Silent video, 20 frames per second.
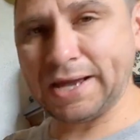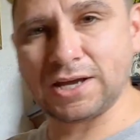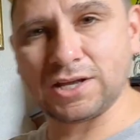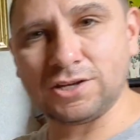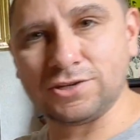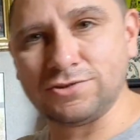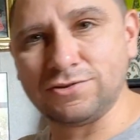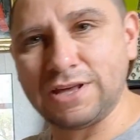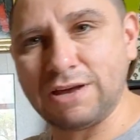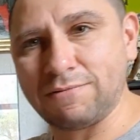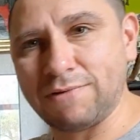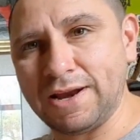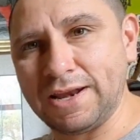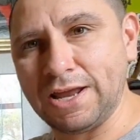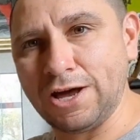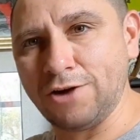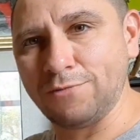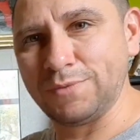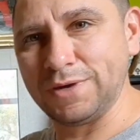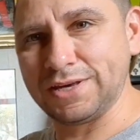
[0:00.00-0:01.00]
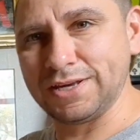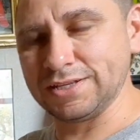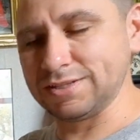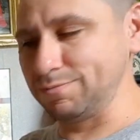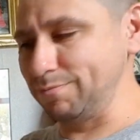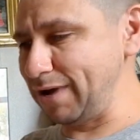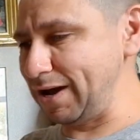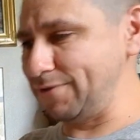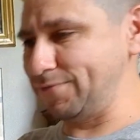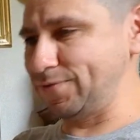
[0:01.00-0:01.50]
not going to do that right now
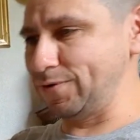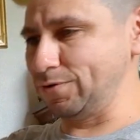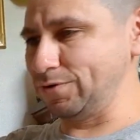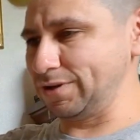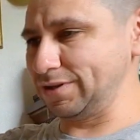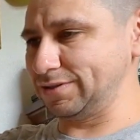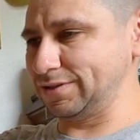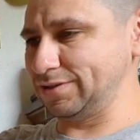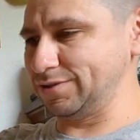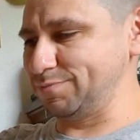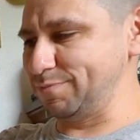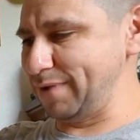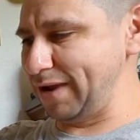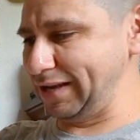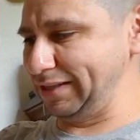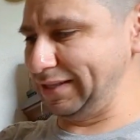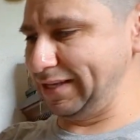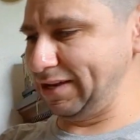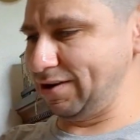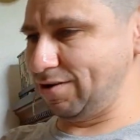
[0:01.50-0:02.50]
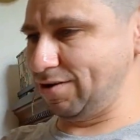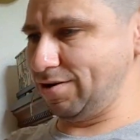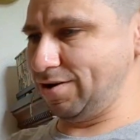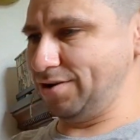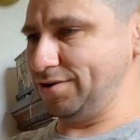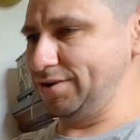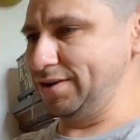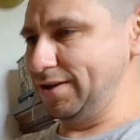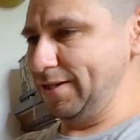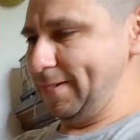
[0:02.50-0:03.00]
because my focus is mainly
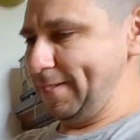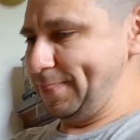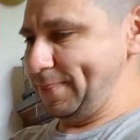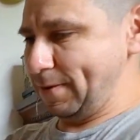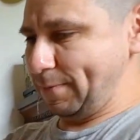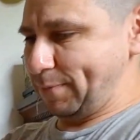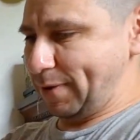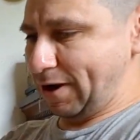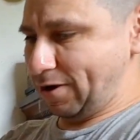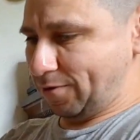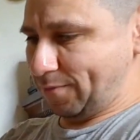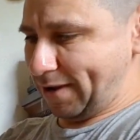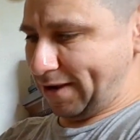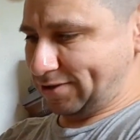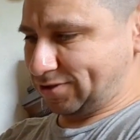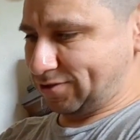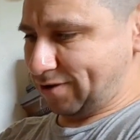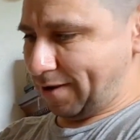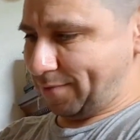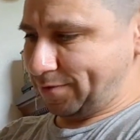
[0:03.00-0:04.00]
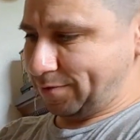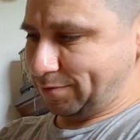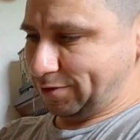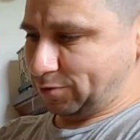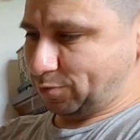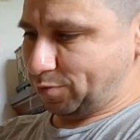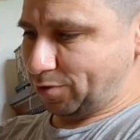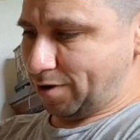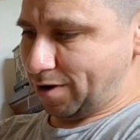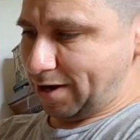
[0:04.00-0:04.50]
on the Powermaster
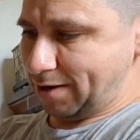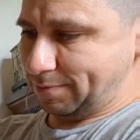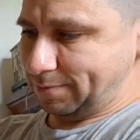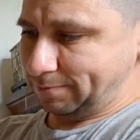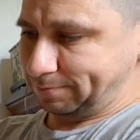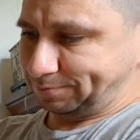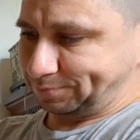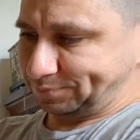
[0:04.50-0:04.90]
Optimus Prime.